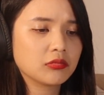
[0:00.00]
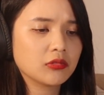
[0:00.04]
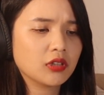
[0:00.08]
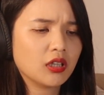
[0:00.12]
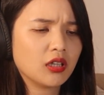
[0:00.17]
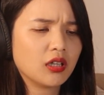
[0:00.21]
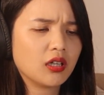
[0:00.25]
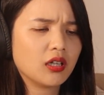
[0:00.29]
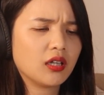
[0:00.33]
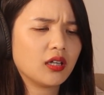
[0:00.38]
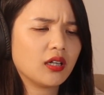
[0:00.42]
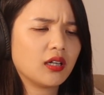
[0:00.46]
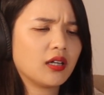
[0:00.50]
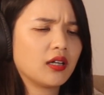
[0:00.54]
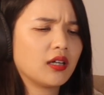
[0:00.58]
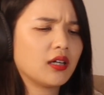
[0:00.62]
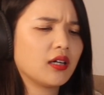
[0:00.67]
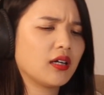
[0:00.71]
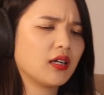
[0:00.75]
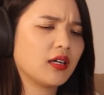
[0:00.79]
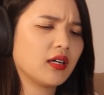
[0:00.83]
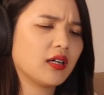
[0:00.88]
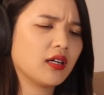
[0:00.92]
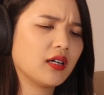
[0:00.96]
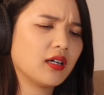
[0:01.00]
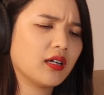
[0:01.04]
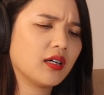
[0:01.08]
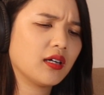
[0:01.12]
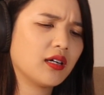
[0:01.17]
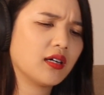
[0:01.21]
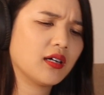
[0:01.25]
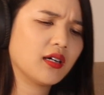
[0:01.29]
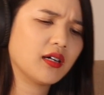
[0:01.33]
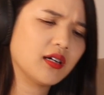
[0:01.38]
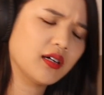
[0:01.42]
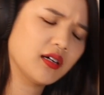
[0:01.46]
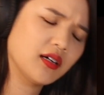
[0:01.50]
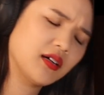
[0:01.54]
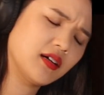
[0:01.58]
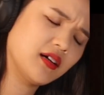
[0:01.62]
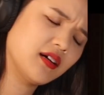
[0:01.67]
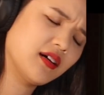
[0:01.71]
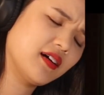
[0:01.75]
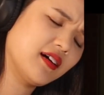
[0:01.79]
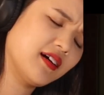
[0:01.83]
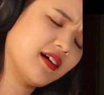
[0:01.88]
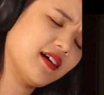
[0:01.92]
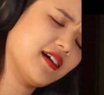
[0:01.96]
Ah,
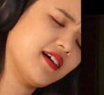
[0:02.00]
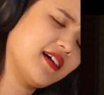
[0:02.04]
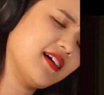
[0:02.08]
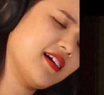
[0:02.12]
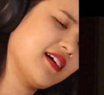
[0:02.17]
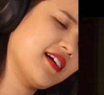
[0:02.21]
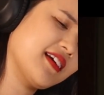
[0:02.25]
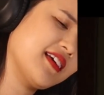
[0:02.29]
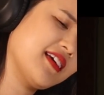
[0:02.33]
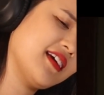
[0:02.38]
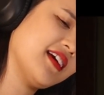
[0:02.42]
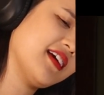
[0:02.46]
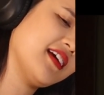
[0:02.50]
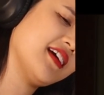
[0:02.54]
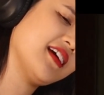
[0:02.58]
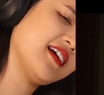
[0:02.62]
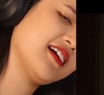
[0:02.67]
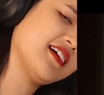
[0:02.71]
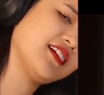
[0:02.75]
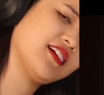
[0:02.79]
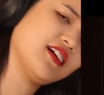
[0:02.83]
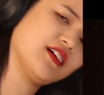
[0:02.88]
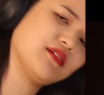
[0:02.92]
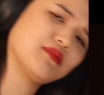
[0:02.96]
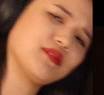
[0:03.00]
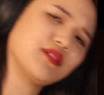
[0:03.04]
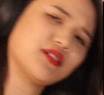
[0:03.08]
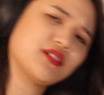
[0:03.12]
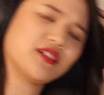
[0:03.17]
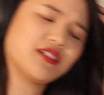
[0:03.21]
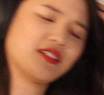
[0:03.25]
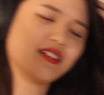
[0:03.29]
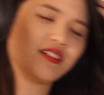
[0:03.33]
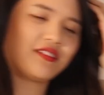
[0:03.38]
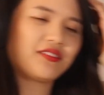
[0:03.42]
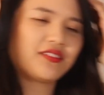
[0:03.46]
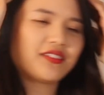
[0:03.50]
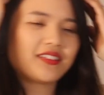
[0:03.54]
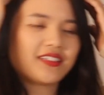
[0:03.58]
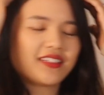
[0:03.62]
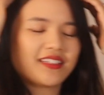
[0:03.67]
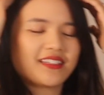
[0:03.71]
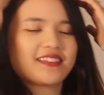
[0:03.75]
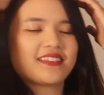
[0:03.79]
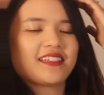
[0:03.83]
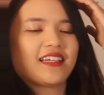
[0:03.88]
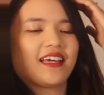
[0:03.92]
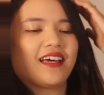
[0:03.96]
I can't. I'm already
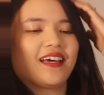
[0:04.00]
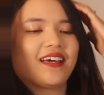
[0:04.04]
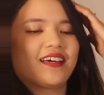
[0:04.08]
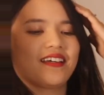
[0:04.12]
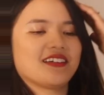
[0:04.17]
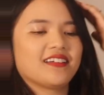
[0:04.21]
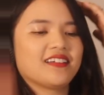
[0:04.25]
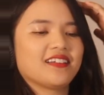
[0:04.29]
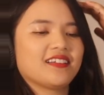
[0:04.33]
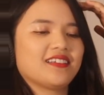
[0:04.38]
feeling sad.